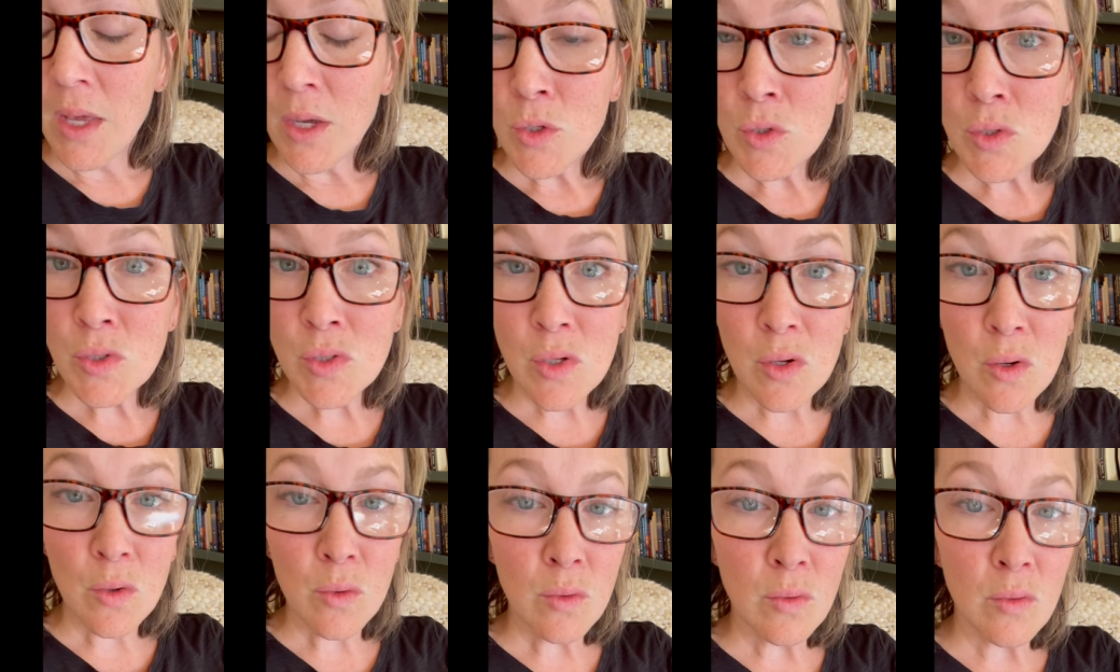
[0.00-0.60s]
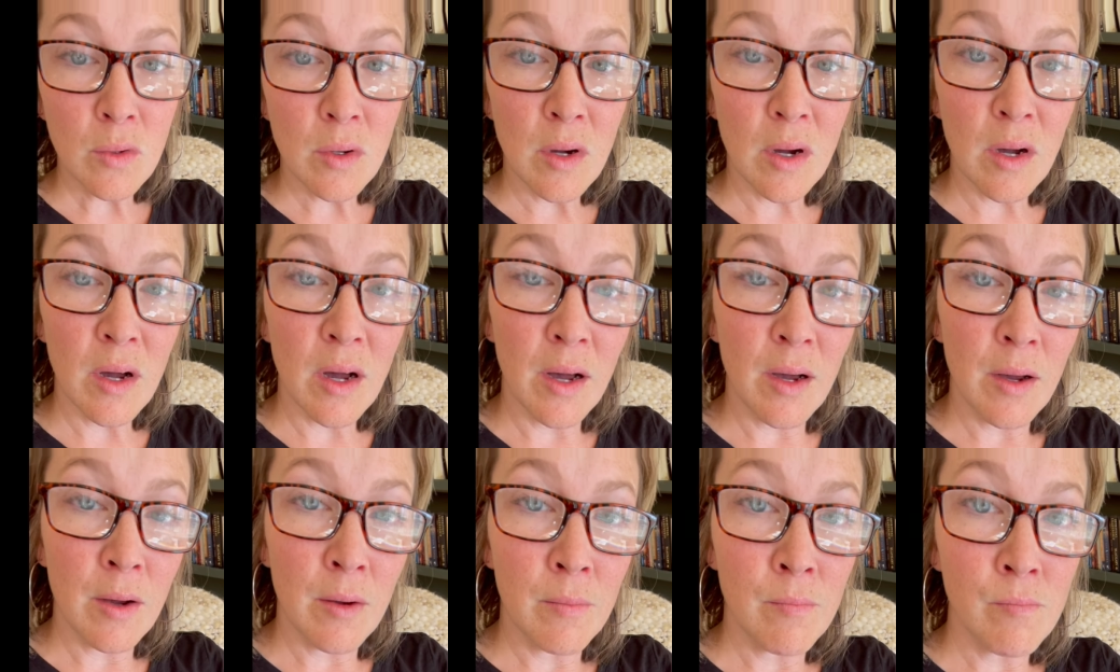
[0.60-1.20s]
So,
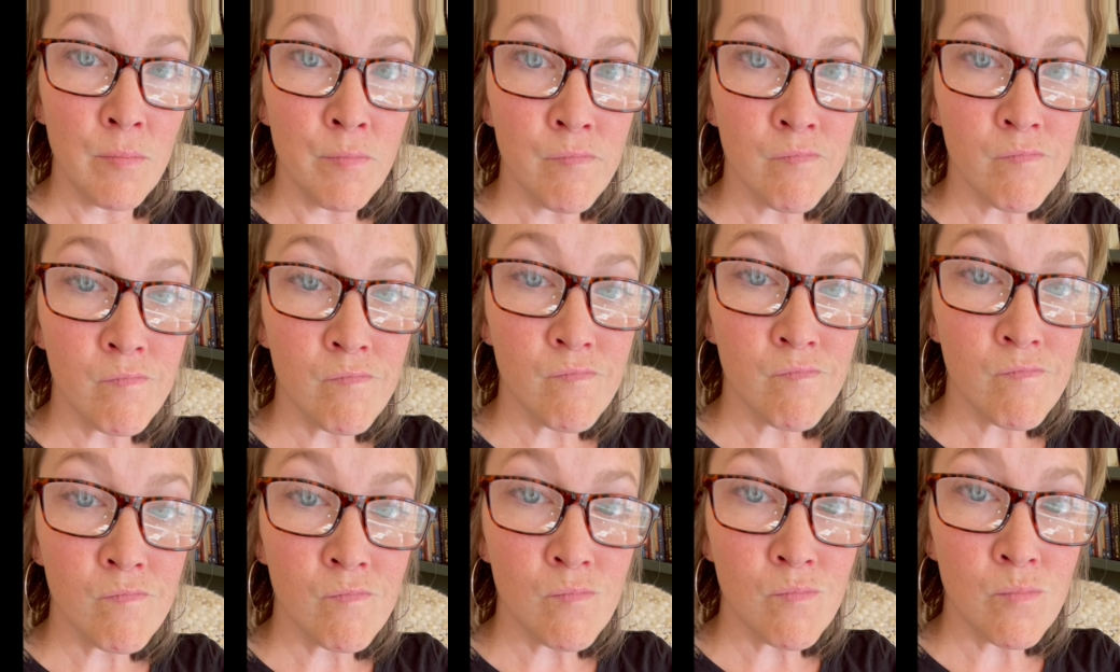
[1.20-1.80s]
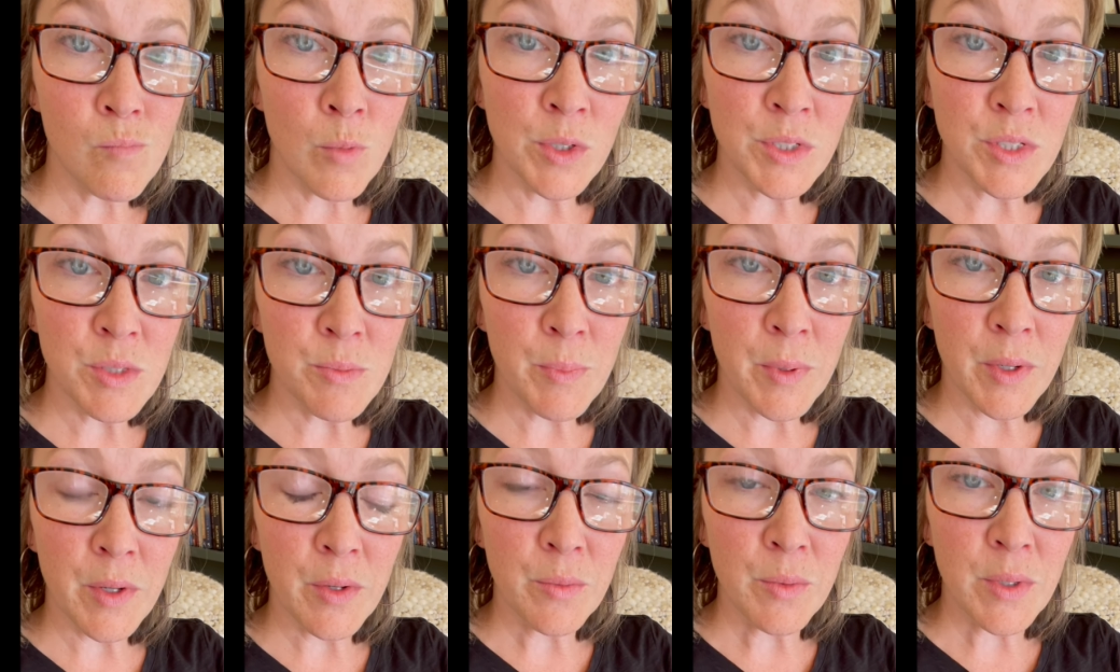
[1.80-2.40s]
um, what
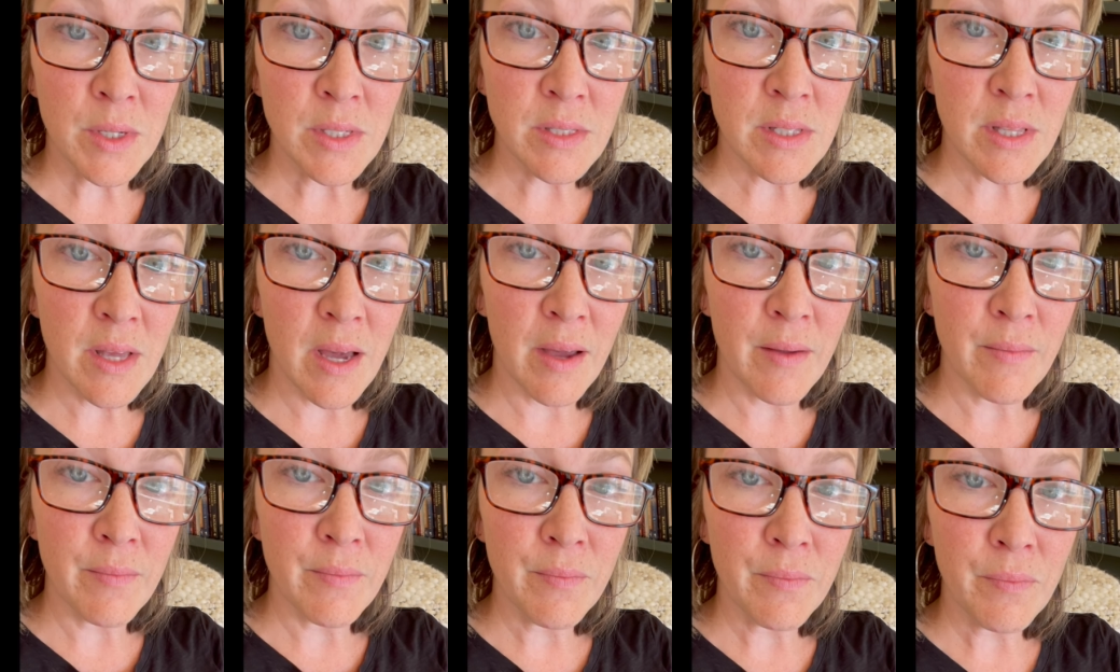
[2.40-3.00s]
spirit was that?